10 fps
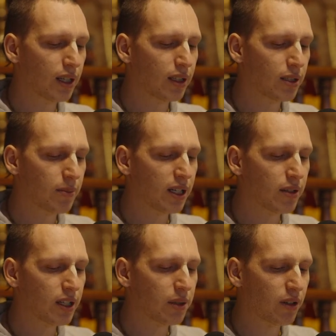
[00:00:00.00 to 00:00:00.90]
The
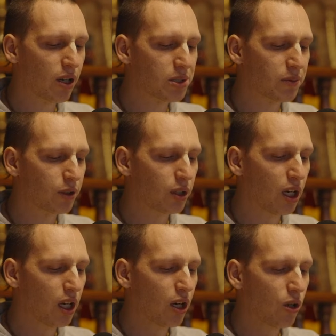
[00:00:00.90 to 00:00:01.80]
Mayavadi philosopher
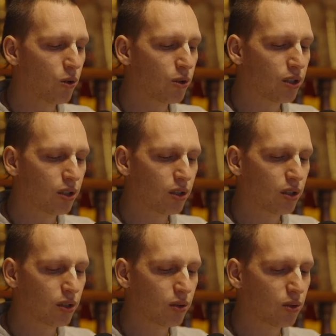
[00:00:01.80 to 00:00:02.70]

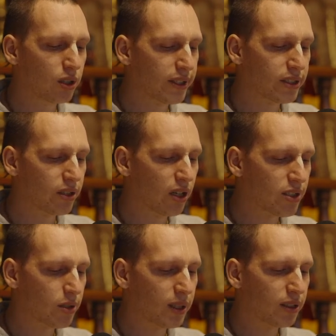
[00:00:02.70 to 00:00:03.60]
who does not
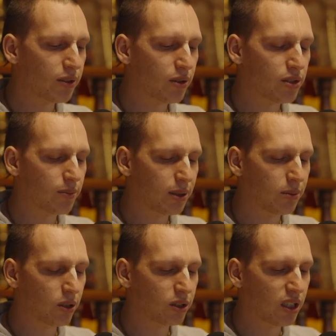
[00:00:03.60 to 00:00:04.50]
surrender to the Supreme
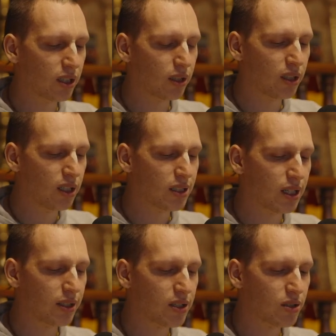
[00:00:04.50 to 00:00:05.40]
Lord is
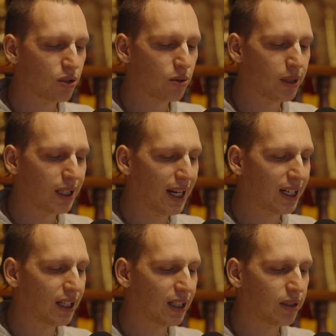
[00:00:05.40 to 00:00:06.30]
understood to be
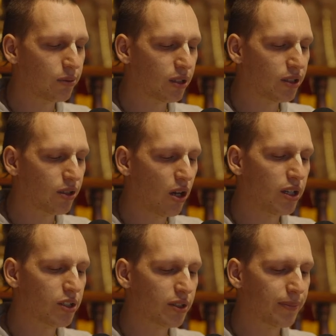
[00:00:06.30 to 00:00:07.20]
lacking in real
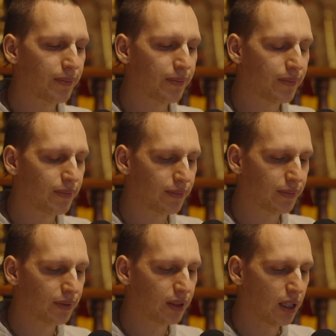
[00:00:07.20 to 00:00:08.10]
knowledge.
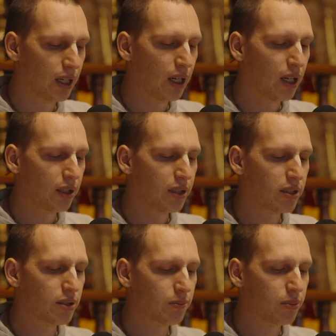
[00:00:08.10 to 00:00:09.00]

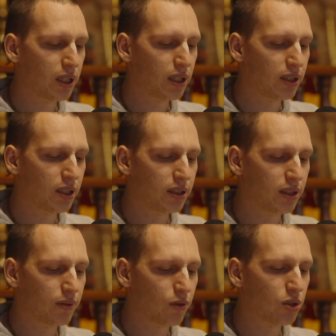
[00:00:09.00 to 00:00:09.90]
The
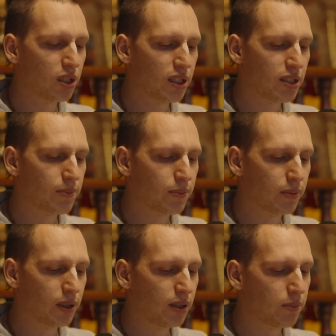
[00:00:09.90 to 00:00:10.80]
devotee is
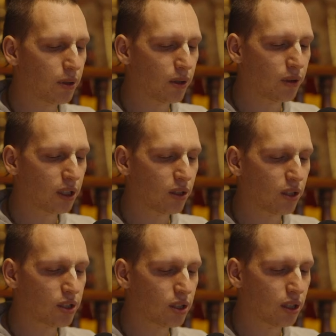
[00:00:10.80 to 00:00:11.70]
in perfect
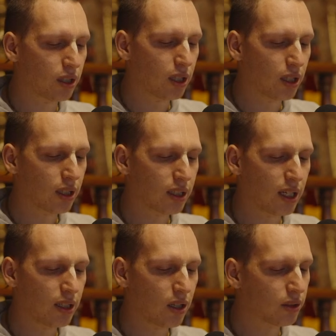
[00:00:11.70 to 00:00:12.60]
knowledge,
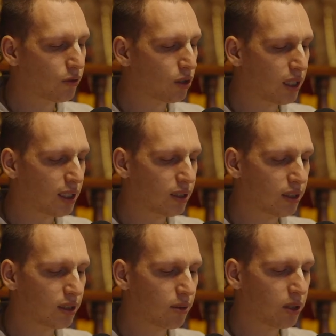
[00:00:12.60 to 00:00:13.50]
cannot forget
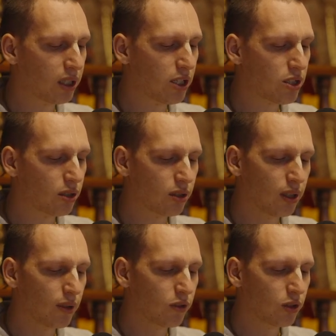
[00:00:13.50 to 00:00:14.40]
the obligation
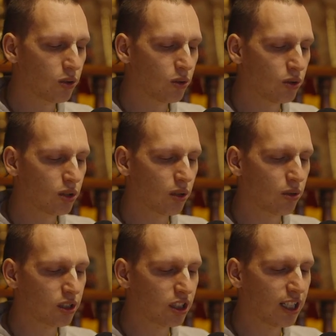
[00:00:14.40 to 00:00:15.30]
to the
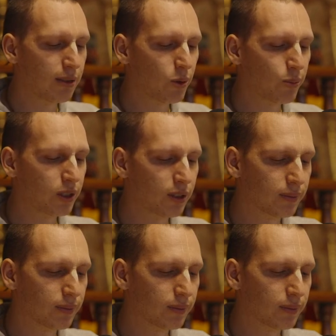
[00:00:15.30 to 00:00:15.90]
Lord at any moment.